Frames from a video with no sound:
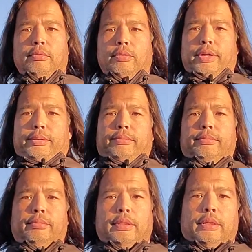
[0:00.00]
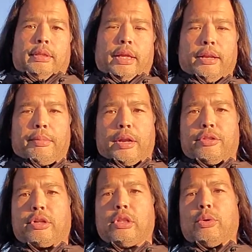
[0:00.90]
right? And I'm out of
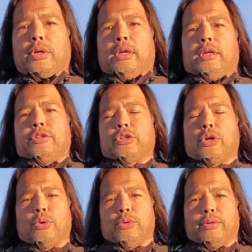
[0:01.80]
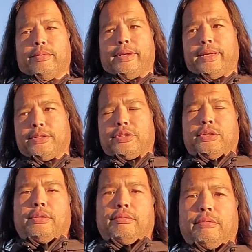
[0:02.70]
the cloak. So it's
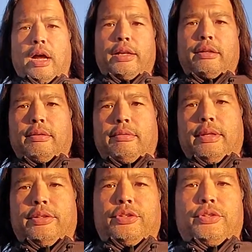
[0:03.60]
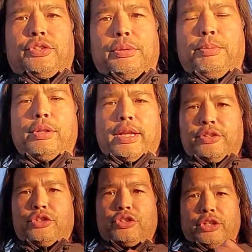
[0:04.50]
not as simple
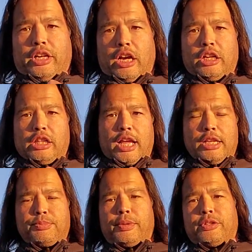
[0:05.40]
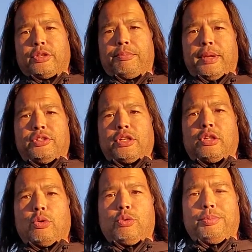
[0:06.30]
as just an unclasp as a basic
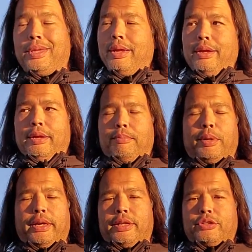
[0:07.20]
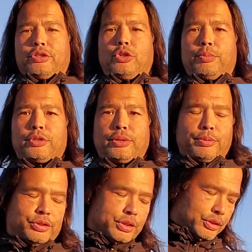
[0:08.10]
cloak would be, but it's a super
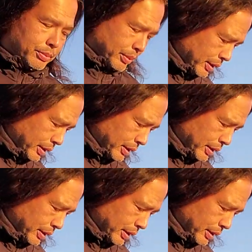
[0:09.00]
simple system.